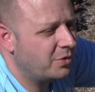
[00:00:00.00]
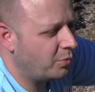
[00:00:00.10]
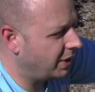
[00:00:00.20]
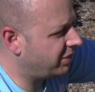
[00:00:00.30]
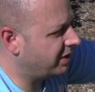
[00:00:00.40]

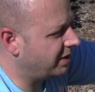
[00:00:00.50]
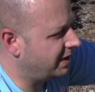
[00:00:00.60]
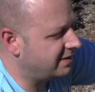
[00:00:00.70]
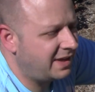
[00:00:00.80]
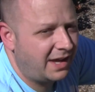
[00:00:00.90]
with the
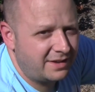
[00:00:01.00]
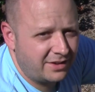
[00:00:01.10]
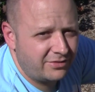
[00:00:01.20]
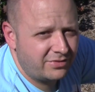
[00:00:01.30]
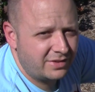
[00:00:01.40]
intent
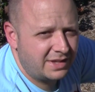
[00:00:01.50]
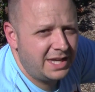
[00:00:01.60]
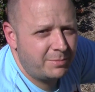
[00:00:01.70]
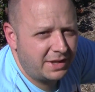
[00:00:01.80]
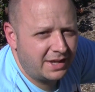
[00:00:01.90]
of
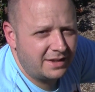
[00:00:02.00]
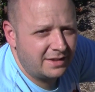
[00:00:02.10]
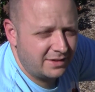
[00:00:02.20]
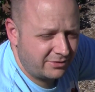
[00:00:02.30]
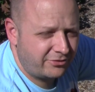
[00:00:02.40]
keeping it
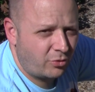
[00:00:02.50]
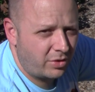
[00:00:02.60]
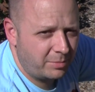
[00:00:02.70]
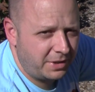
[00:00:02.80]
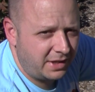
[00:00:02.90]

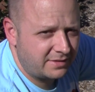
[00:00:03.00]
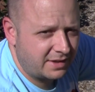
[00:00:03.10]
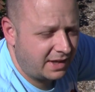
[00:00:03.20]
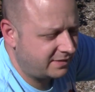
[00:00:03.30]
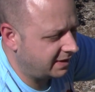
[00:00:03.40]
for the bees
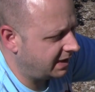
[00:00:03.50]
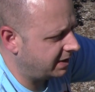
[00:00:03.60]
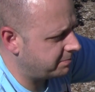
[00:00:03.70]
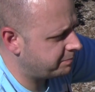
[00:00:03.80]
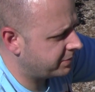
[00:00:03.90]
in case they need it.